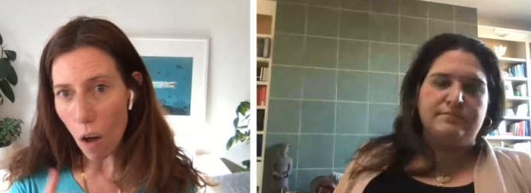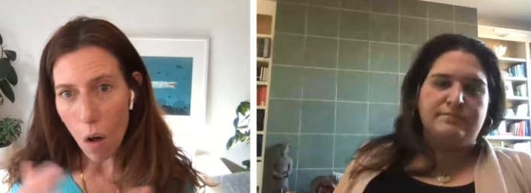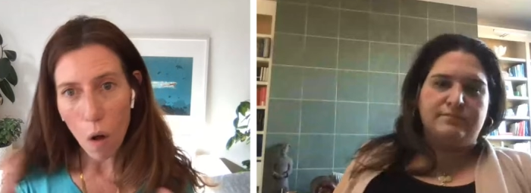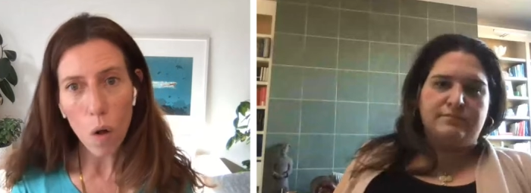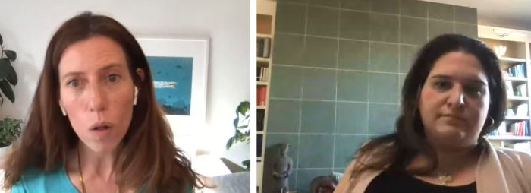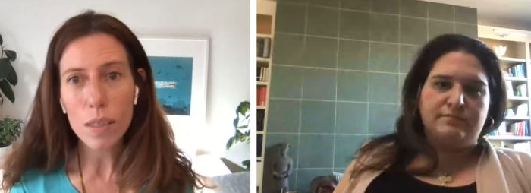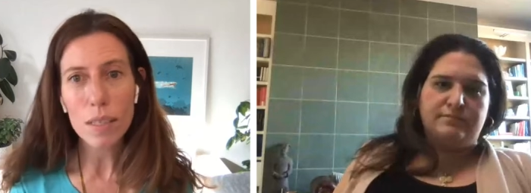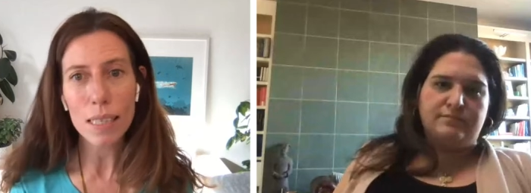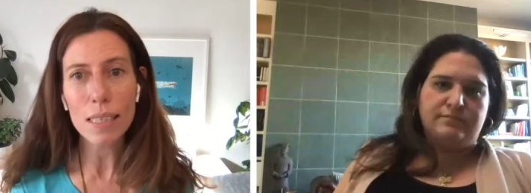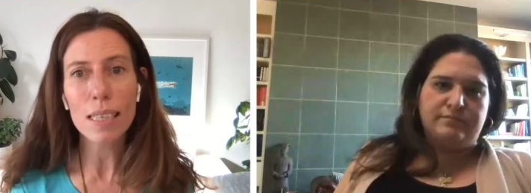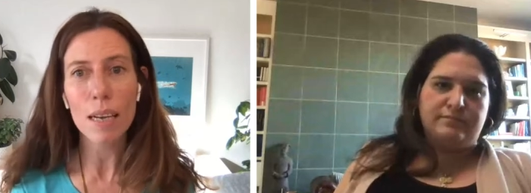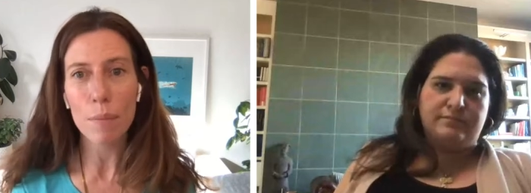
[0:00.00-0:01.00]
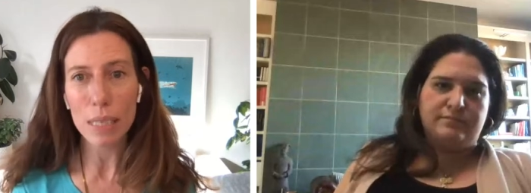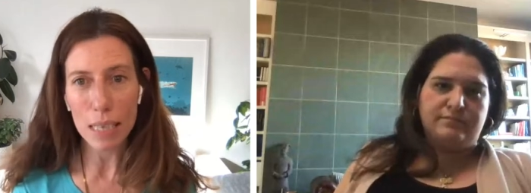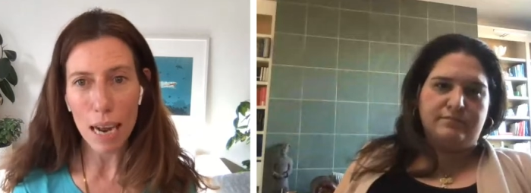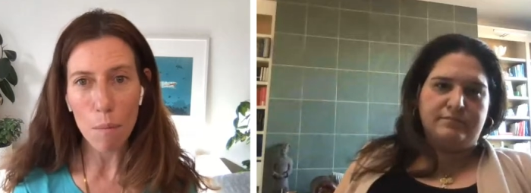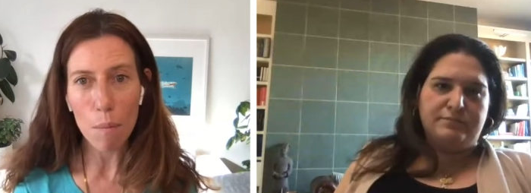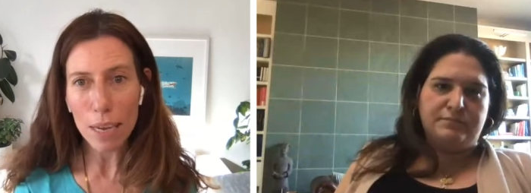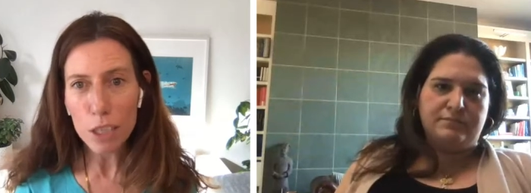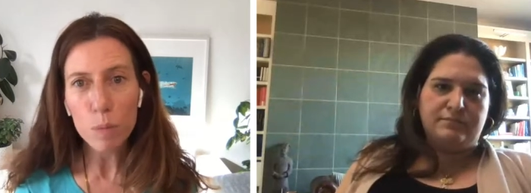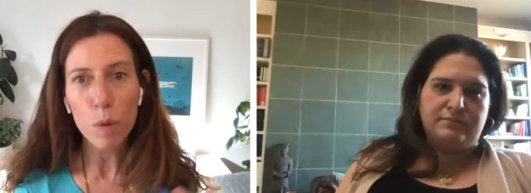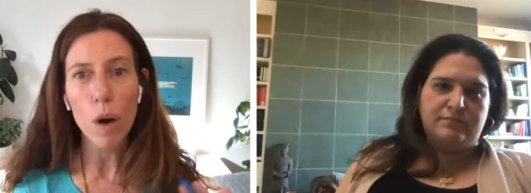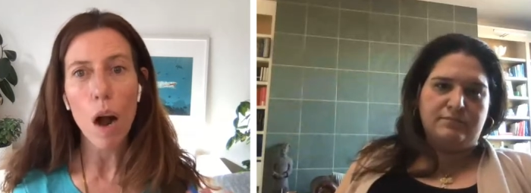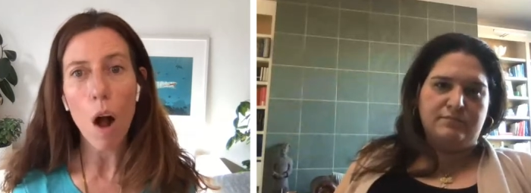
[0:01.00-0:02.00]
Speaker 1: whole system is now
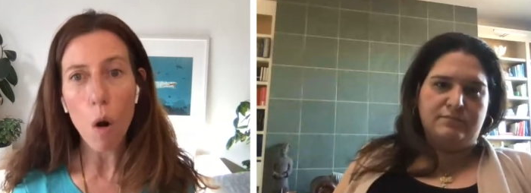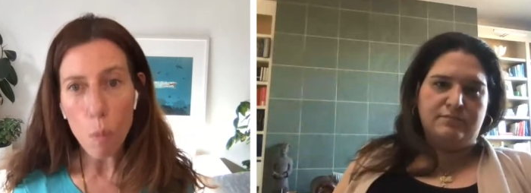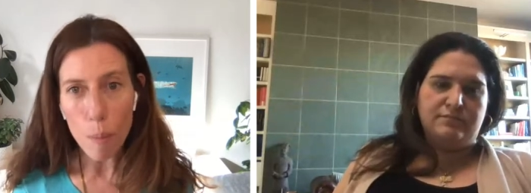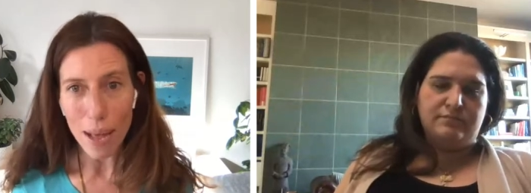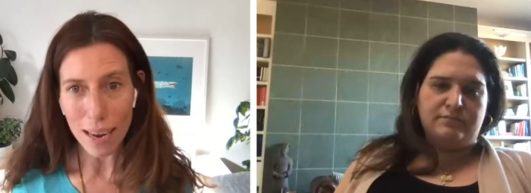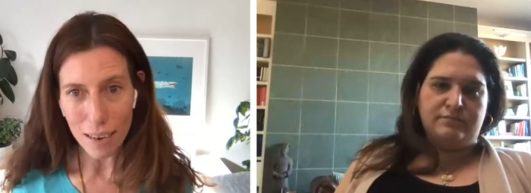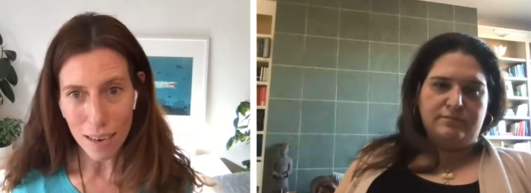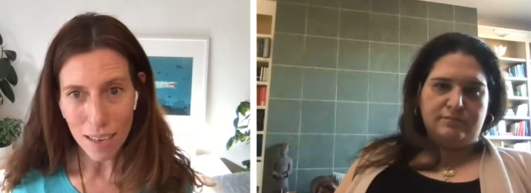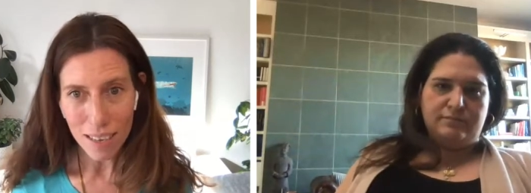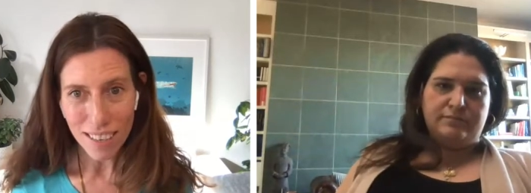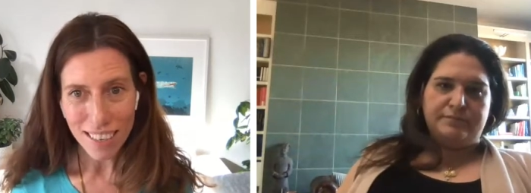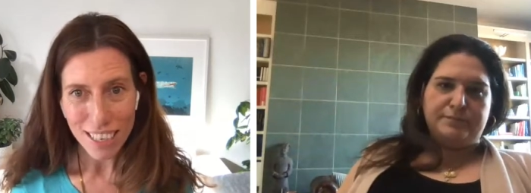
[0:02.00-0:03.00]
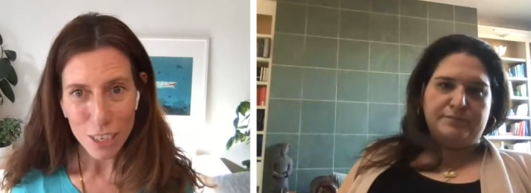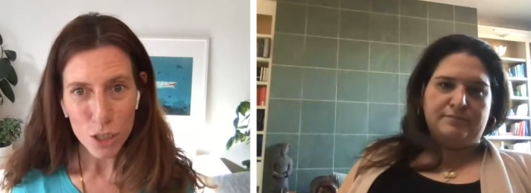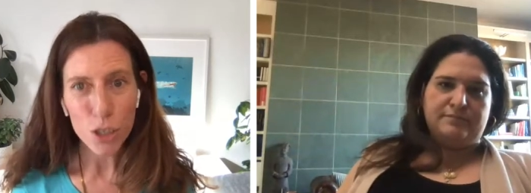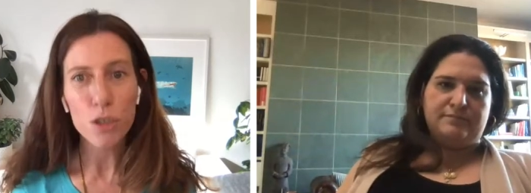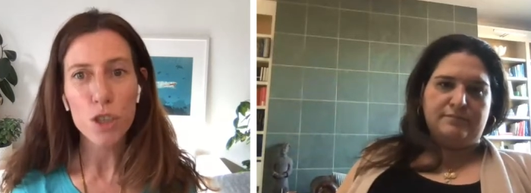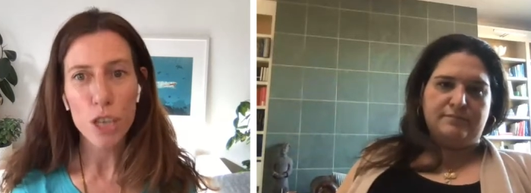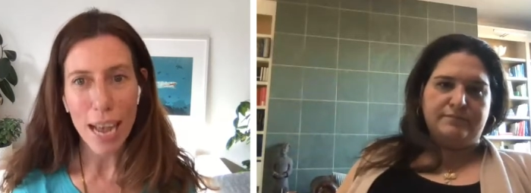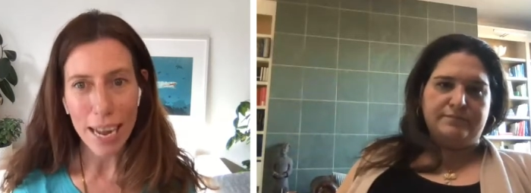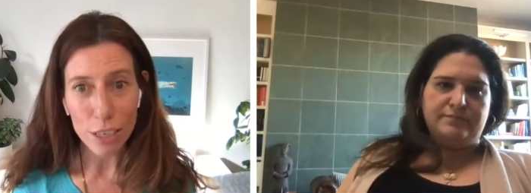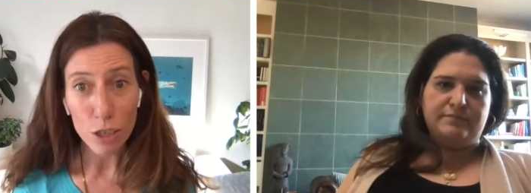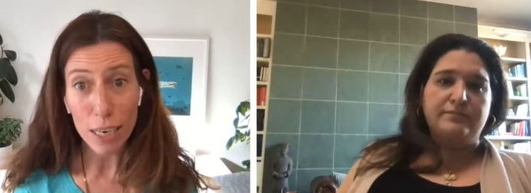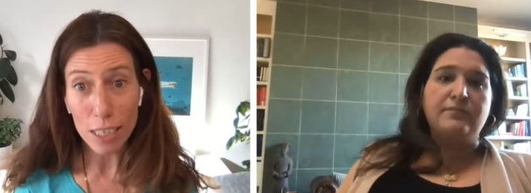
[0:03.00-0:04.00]
much more open to
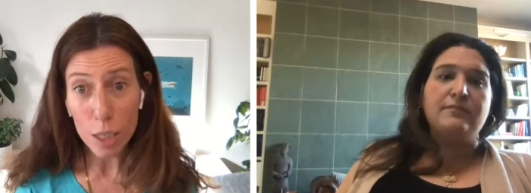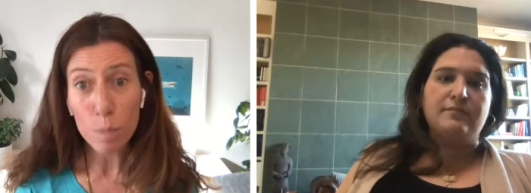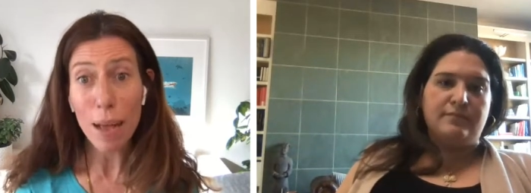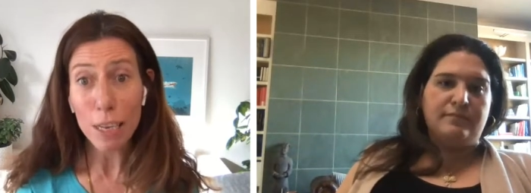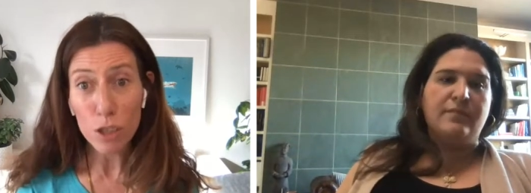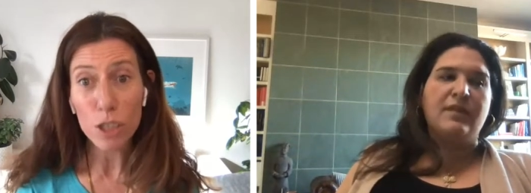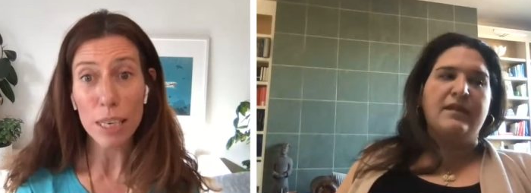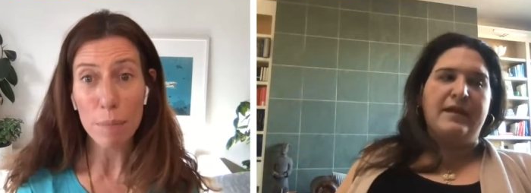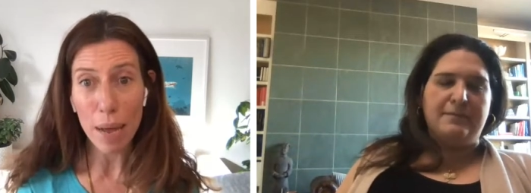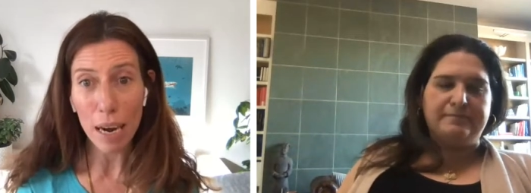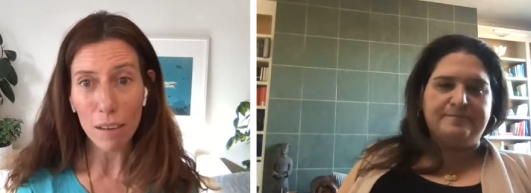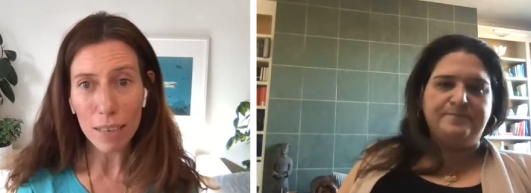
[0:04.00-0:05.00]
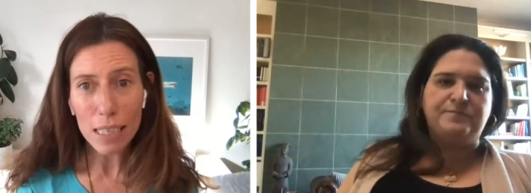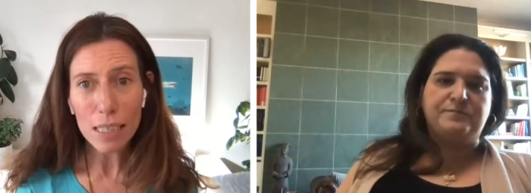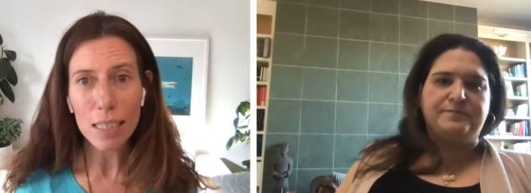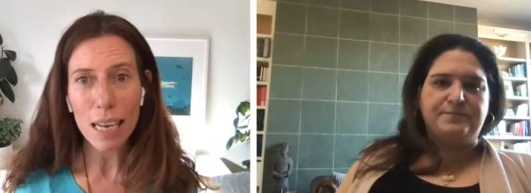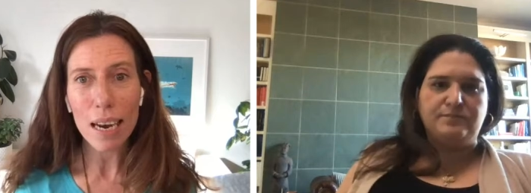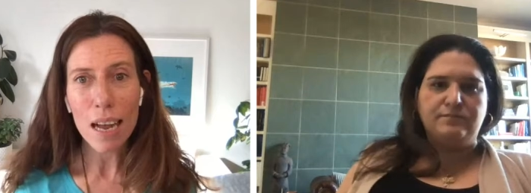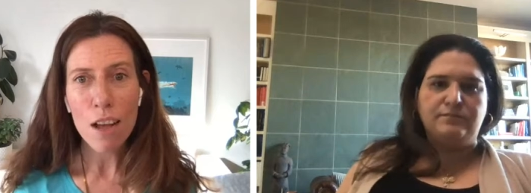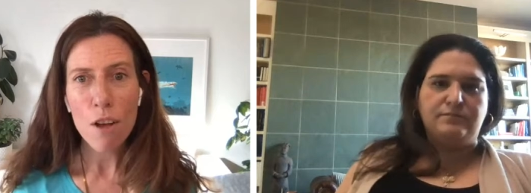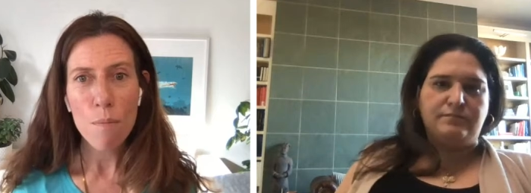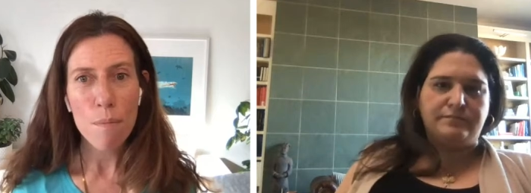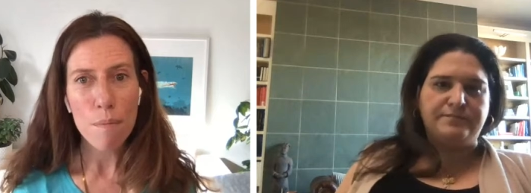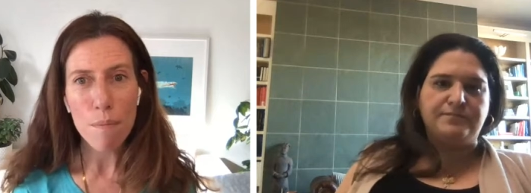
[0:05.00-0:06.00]
change, and especially yep. parents. And
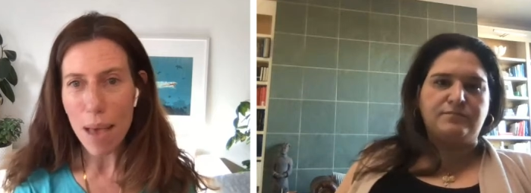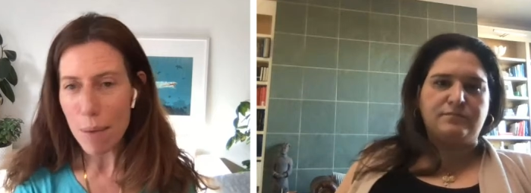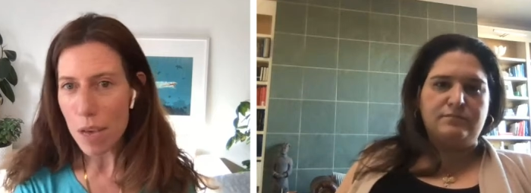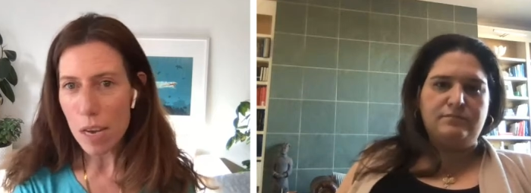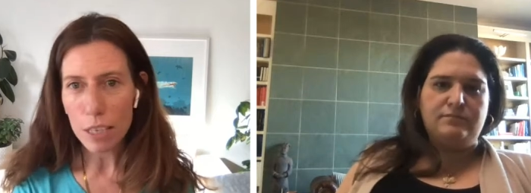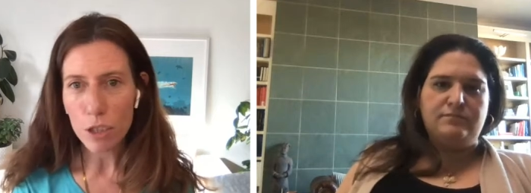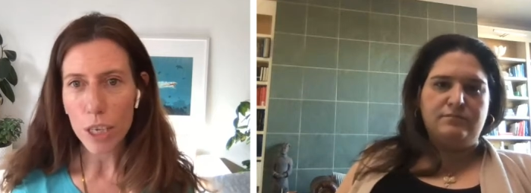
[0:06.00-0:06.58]
maybe you can